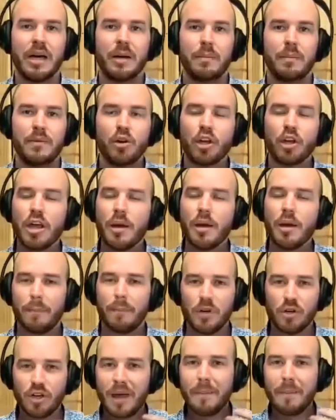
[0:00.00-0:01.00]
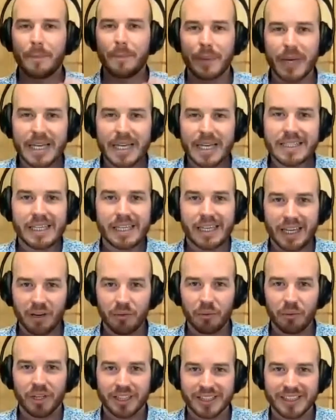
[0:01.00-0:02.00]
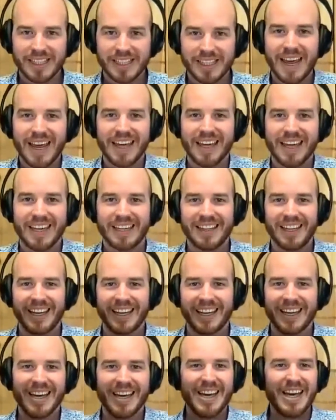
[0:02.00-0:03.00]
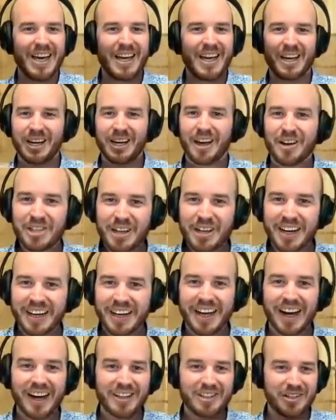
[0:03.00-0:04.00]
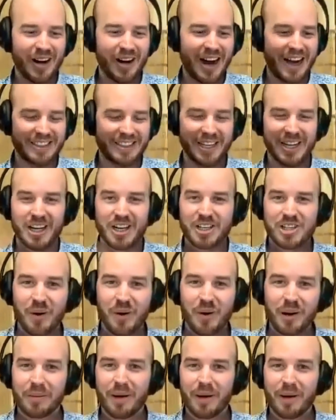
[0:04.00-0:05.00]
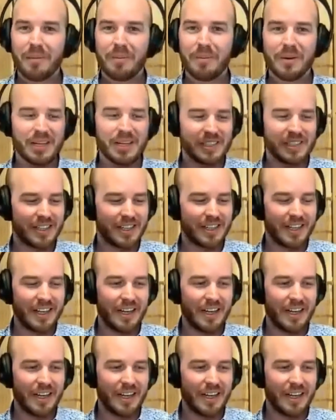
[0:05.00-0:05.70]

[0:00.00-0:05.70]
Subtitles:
But you get busy in real estate, like you're negotiating contracts, showing properties,